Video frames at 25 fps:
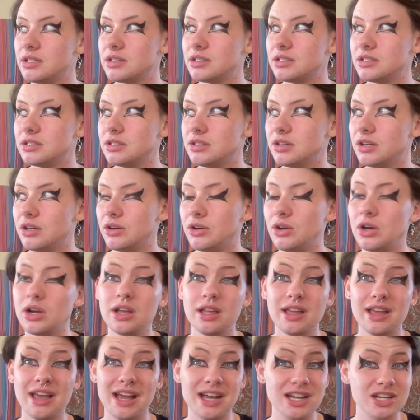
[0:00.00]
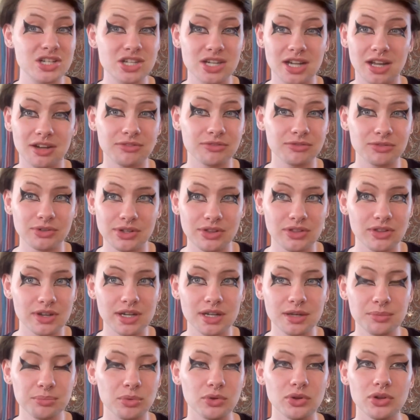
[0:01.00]
you know, hashtag free the
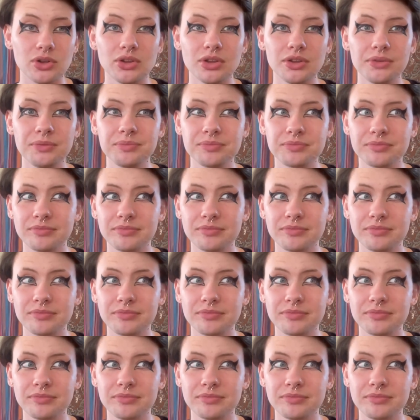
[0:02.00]
nipple